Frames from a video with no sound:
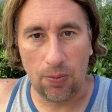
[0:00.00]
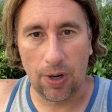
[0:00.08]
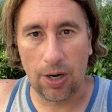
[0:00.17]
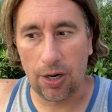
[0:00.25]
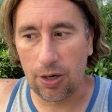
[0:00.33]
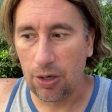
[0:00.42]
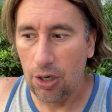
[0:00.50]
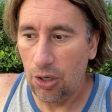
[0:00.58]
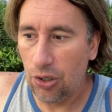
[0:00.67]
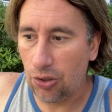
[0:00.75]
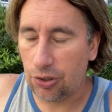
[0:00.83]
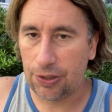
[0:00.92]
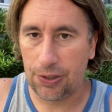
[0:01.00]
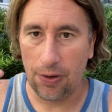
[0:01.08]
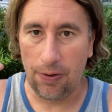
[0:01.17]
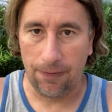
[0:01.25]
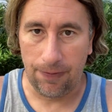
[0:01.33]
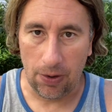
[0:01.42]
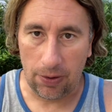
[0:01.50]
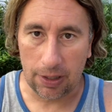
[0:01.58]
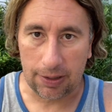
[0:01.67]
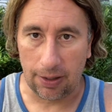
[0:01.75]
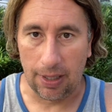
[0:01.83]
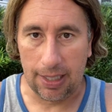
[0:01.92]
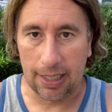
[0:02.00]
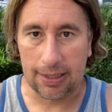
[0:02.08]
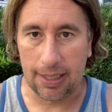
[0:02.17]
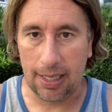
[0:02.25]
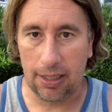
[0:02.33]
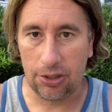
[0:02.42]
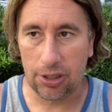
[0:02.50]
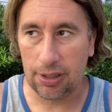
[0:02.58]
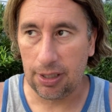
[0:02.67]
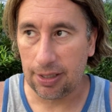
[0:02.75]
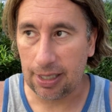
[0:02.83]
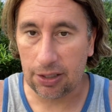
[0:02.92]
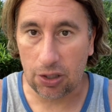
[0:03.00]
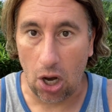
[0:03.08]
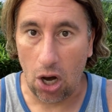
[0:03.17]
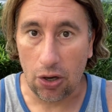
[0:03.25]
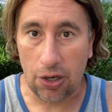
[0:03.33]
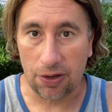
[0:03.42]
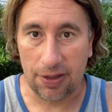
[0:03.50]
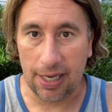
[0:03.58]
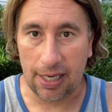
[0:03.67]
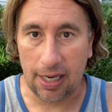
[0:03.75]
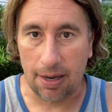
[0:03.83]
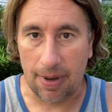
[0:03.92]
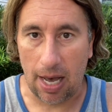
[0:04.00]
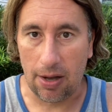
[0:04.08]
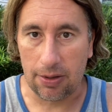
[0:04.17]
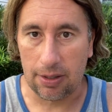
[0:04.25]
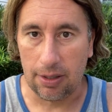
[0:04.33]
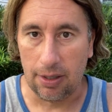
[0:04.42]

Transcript: where you're so focused on the destination, that's all you're thinking about?